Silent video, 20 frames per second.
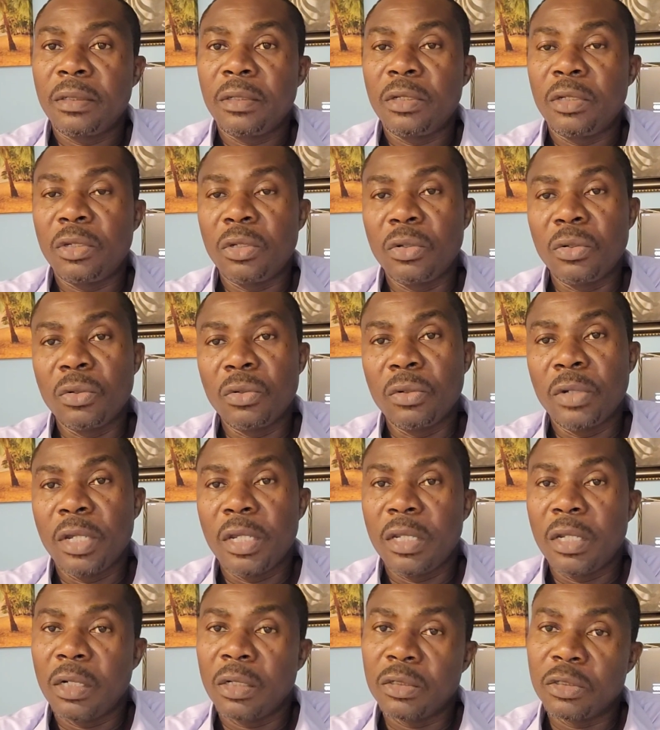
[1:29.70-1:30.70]
you and
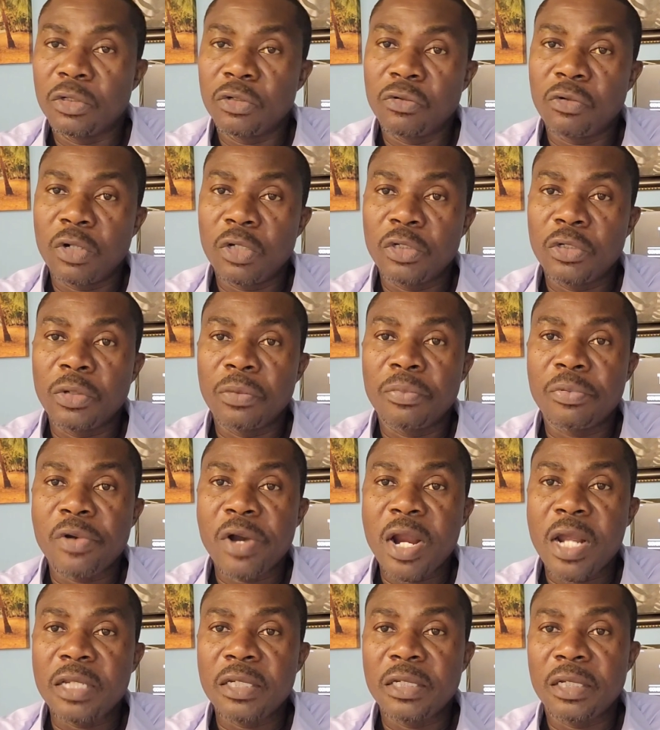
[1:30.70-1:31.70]
your construction
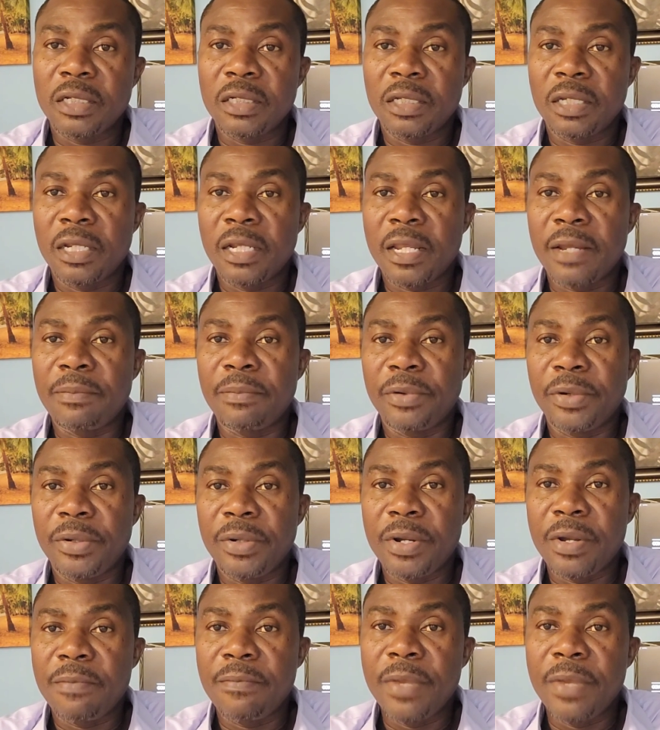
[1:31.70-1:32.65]
project in Liberia.